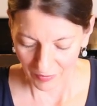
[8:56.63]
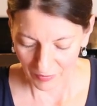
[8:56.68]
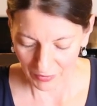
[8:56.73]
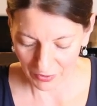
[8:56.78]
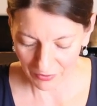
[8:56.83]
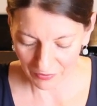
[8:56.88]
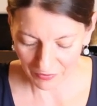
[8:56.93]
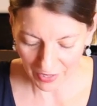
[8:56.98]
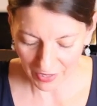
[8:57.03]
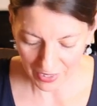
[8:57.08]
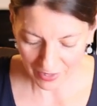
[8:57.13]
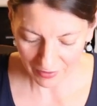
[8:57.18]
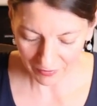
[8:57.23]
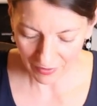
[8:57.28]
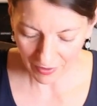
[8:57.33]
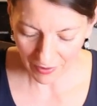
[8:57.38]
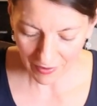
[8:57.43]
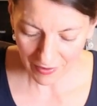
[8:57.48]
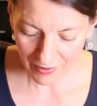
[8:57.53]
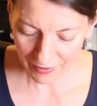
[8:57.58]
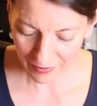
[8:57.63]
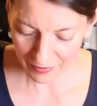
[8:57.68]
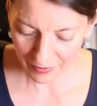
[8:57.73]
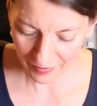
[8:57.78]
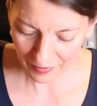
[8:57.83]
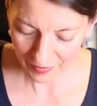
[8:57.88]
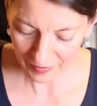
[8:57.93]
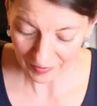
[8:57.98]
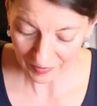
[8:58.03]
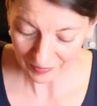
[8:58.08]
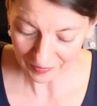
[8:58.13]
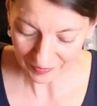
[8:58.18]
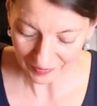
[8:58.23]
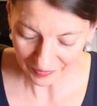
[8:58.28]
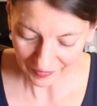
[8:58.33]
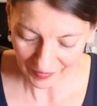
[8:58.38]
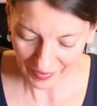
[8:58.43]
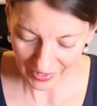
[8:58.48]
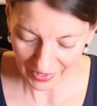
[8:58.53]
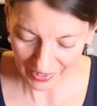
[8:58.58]
move right along.
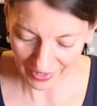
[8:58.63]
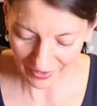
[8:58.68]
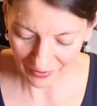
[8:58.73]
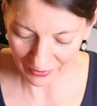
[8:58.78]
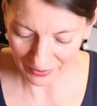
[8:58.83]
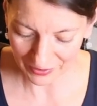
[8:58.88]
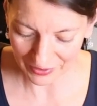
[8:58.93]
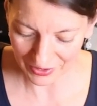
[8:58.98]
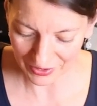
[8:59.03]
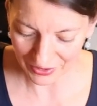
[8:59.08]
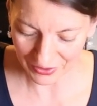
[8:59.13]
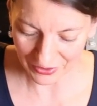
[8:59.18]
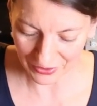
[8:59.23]
And we'll